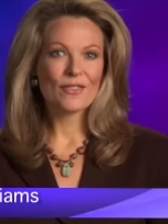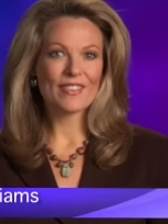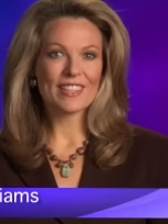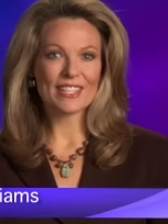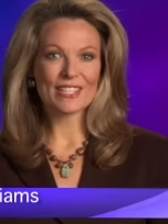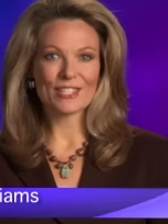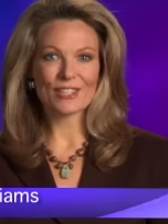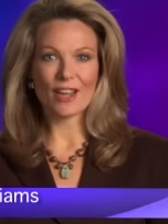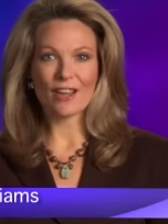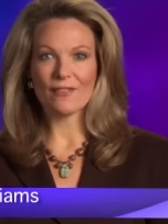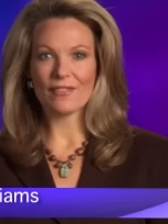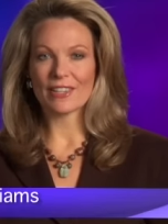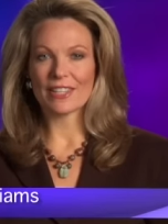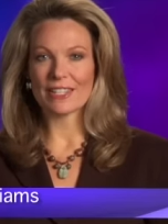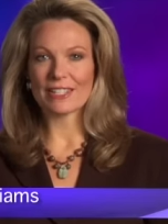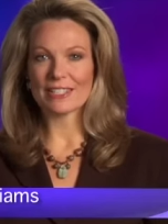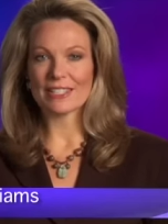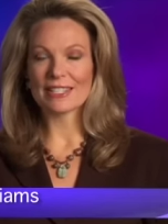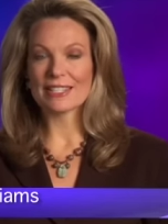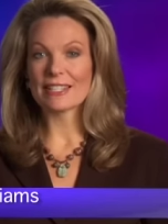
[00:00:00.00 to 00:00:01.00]
of the
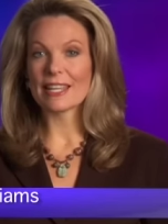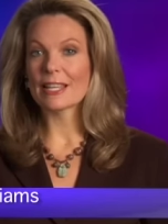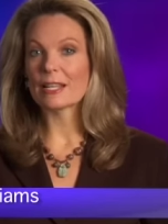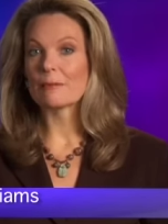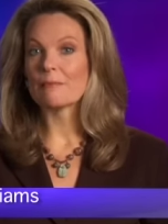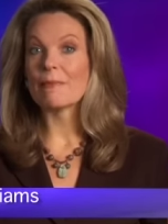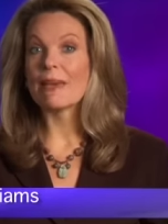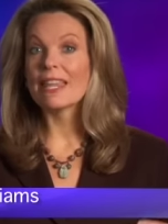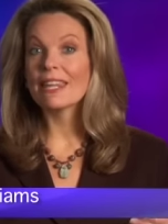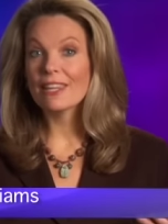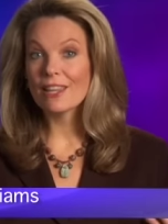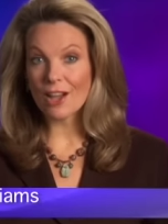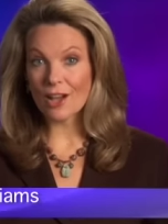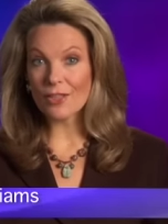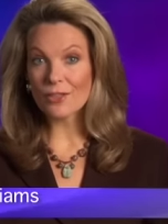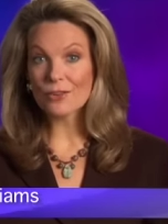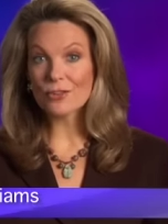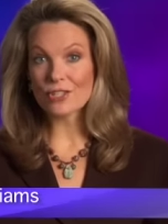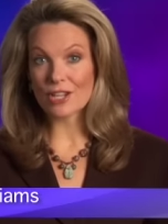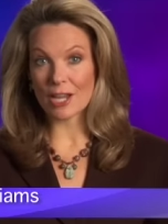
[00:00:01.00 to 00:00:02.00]
esophagus is like many
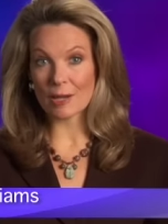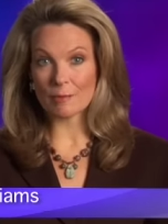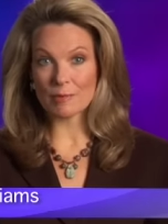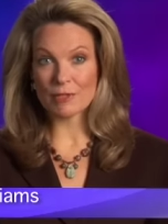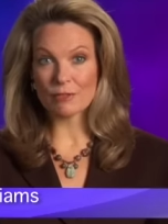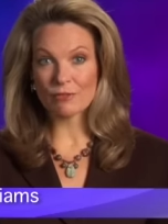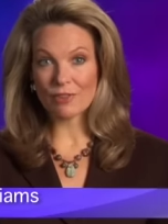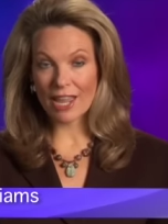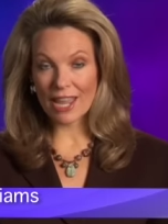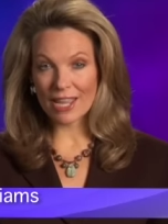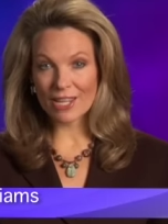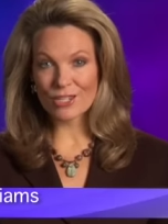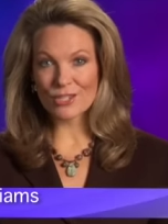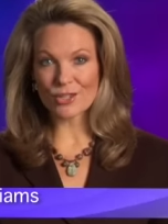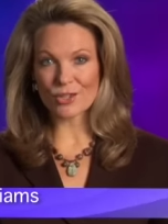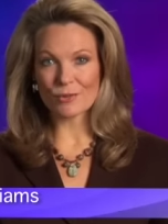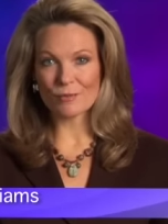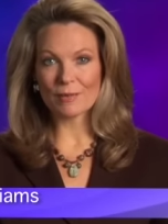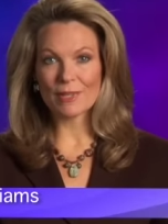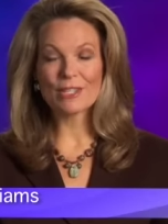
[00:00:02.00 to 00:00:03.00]
other types of
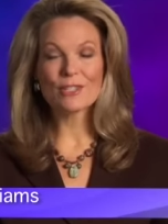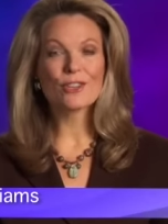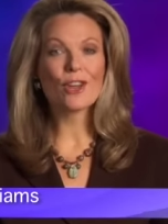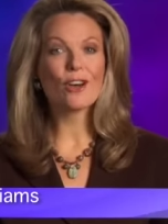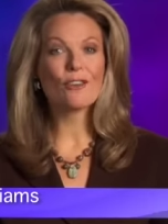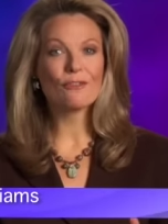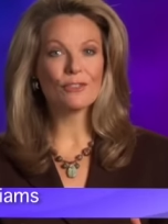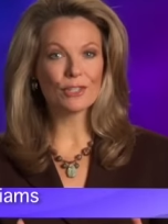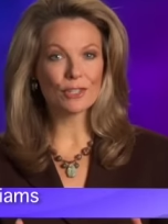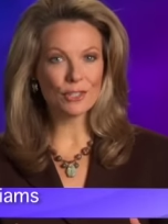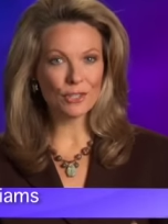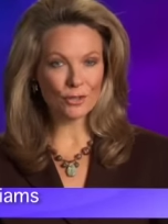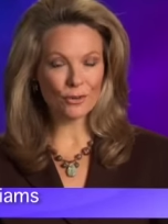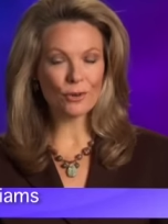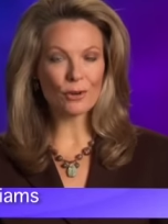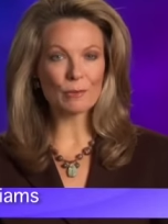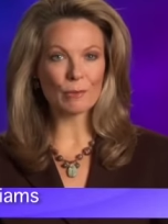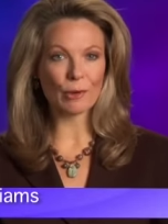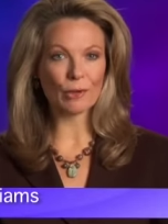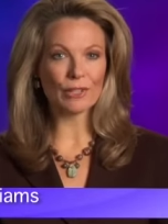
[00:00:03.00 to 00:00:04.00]
cancer. It's often
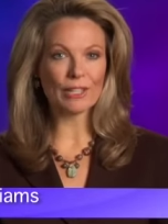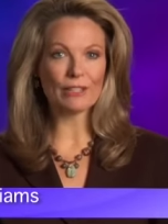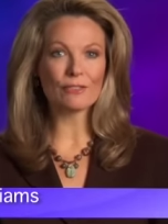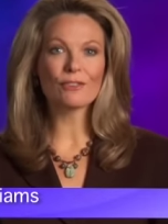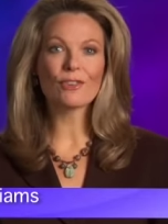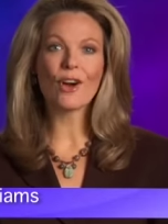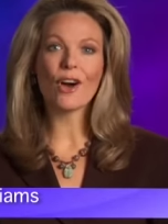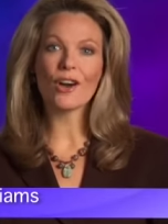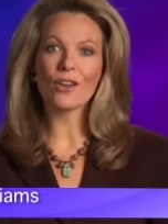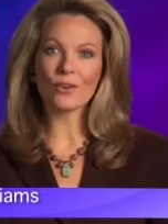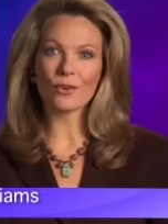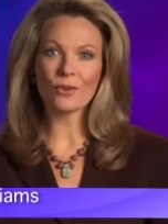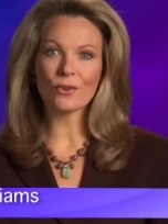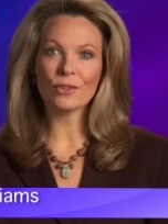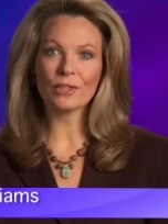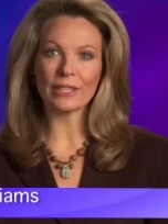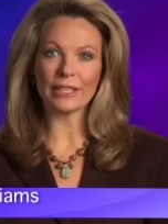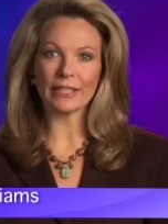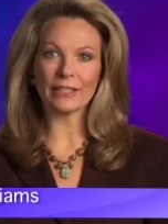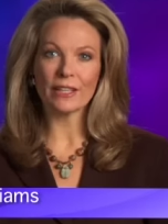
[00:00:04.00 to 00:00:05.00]
curable if caught
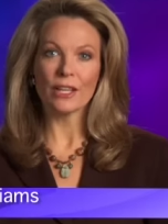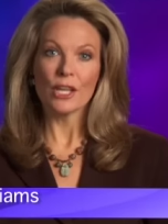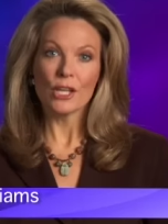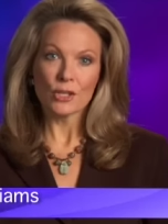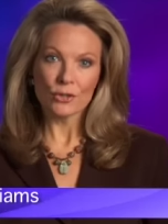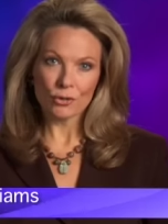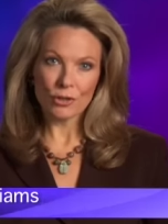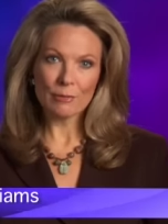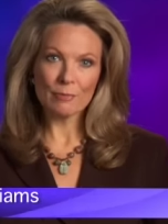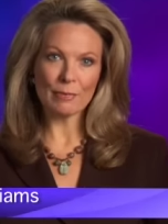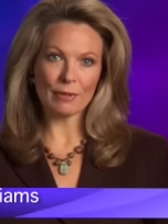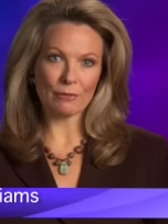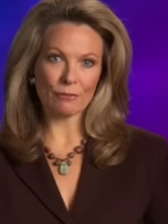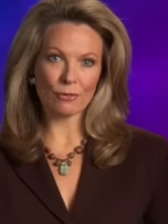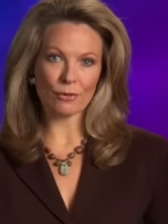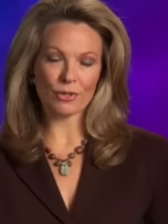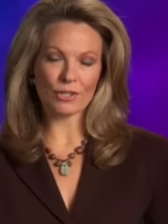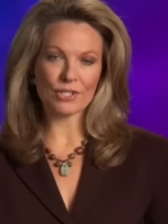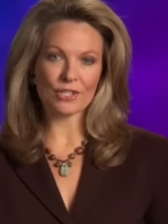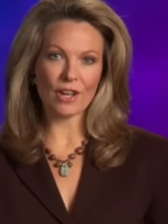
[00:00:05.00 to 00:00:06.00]
early. Treatment
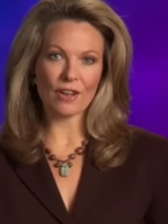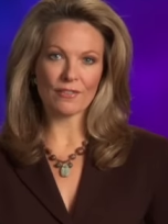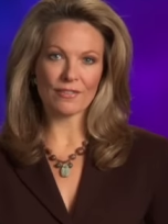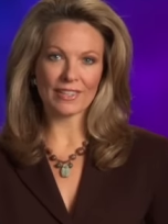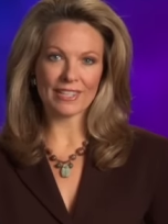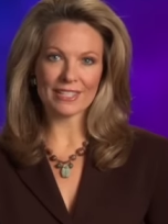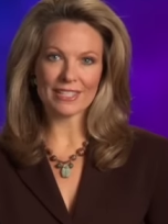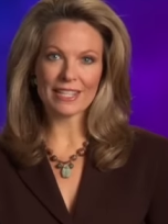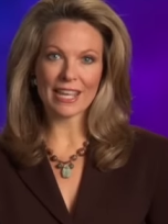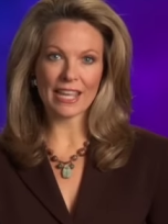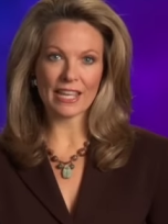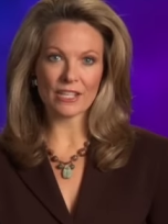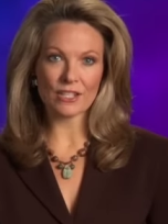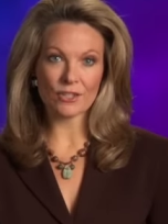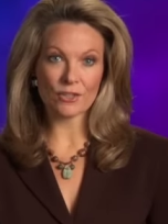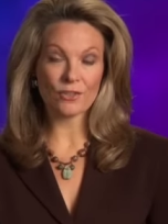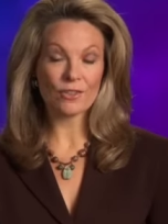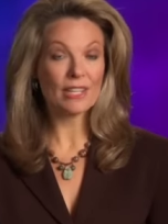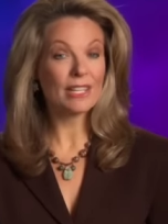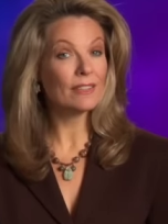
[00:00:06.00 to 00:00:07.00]
for esophagus
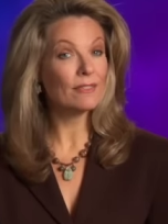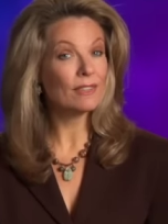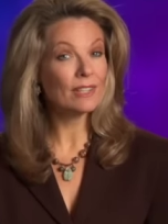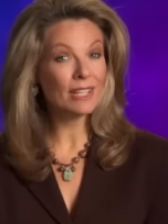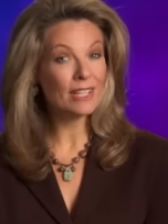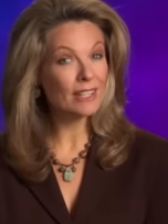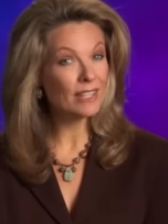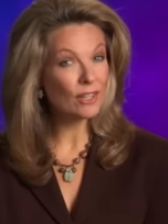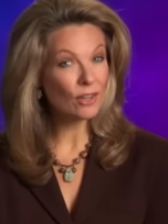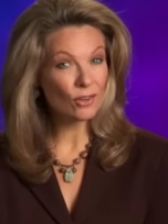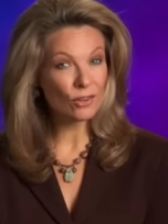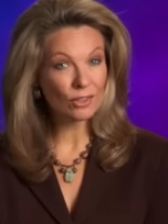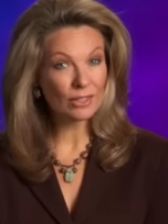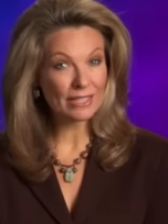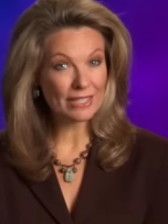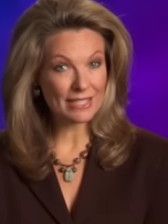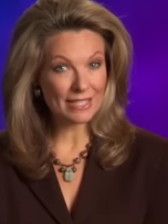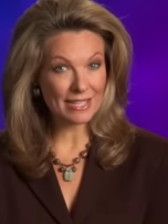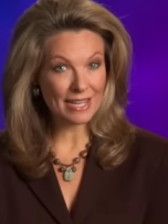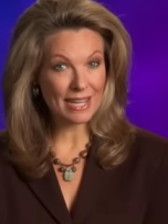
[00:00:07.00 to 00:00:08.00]
cancer, even in the
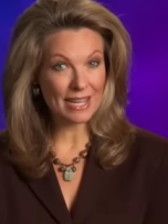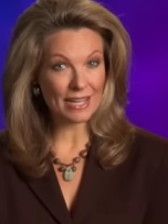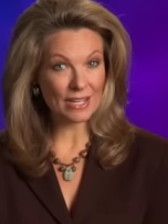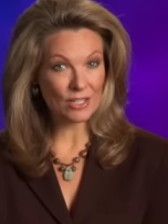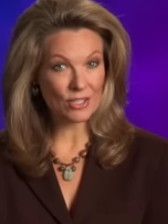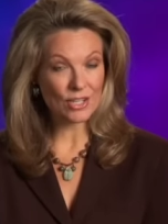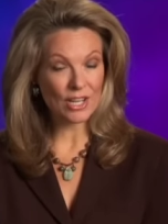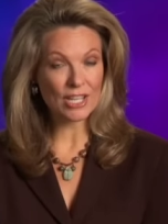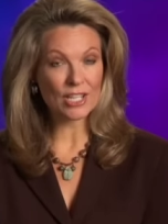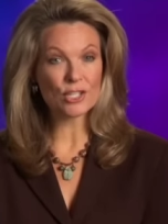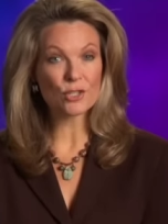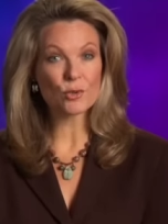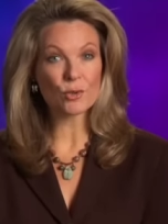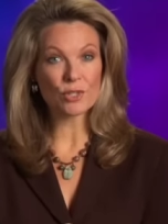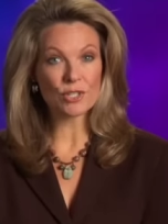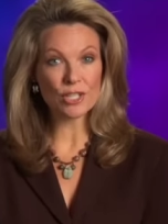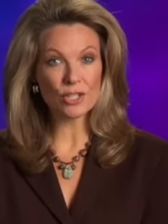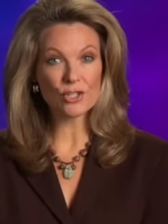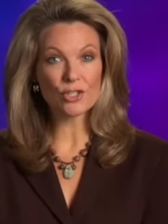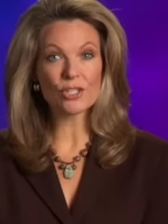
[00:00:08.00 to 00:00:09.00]
early stage, has
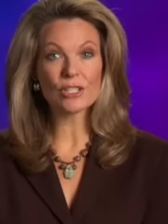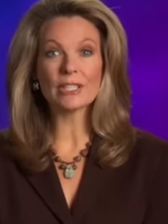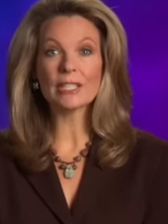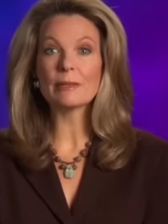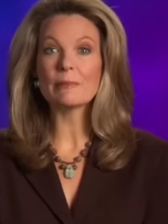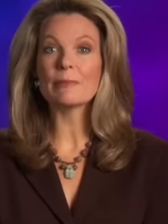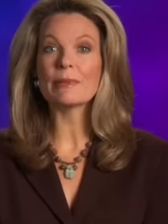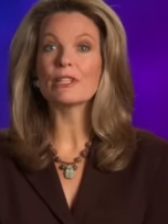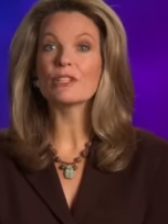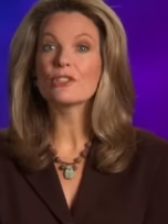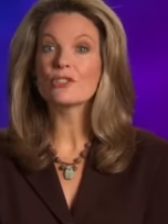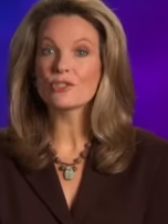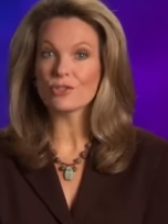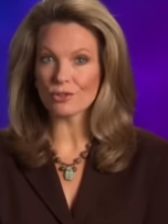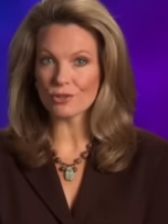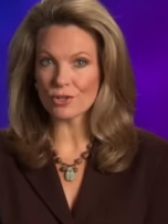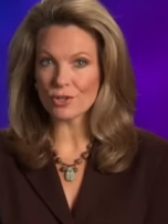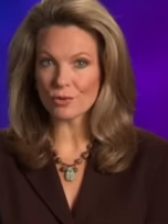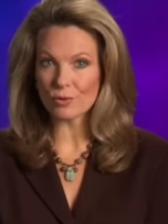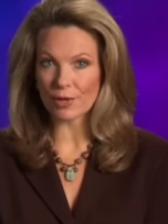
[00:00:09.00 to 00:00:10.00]
traditionally been
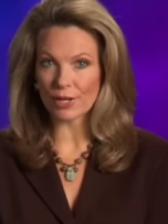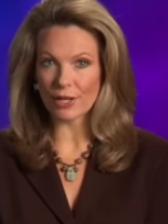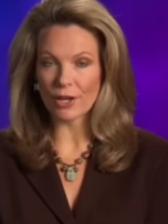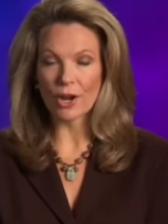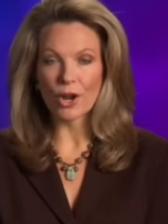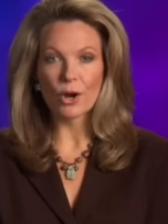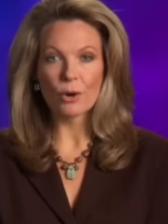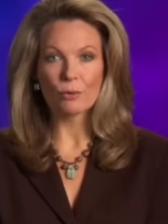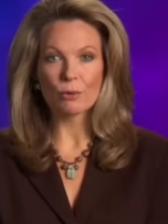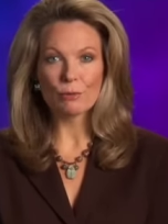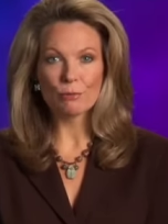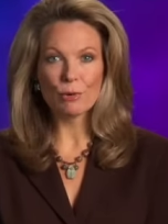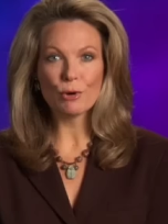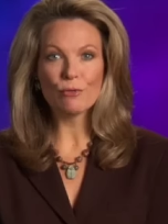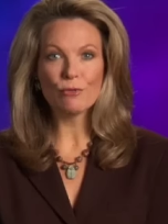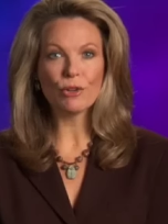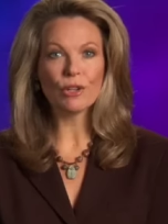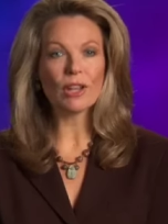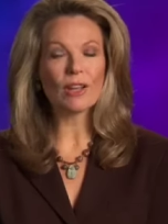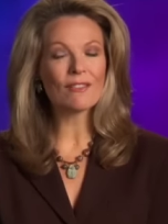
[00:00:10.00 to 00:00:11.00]
surgery,
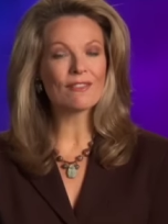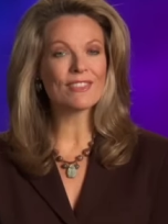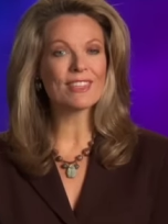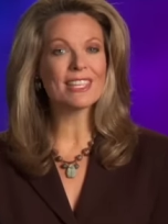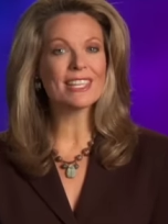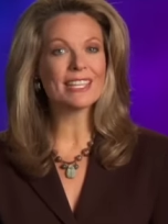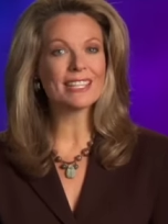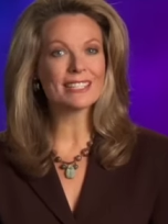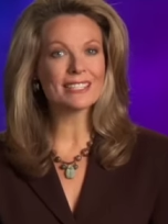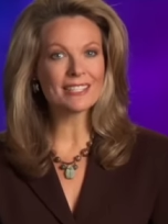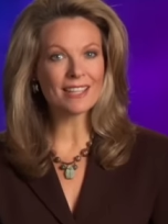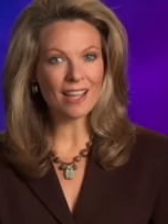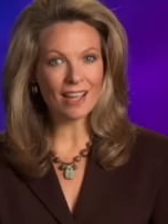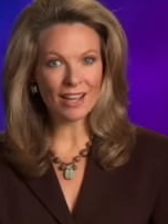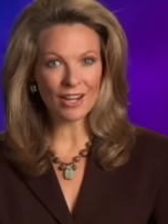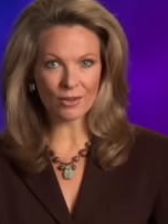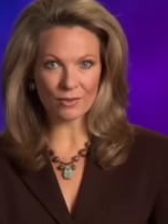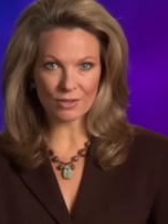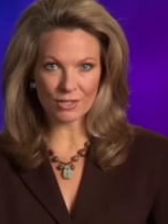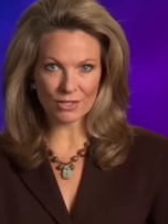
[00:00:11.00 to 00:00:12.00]
removal of the
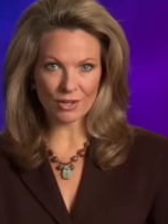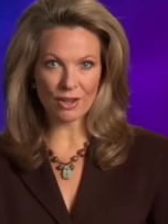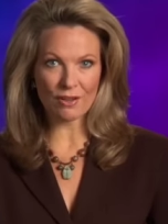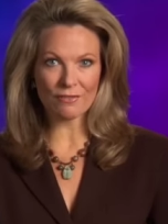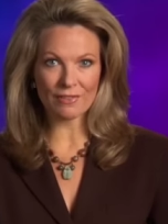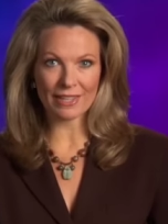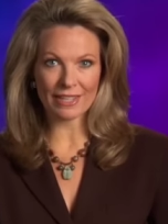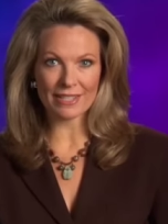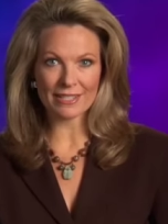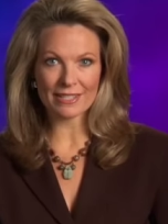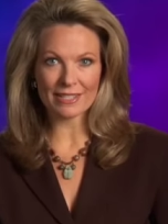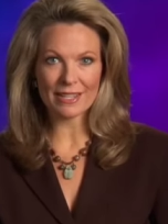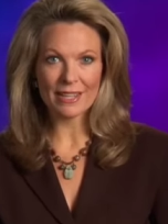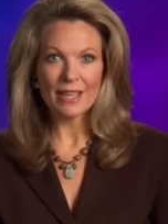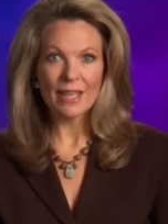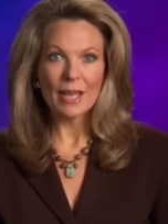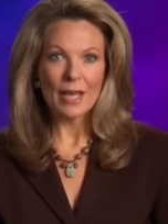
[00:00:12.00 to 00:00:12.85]
entire esophagus.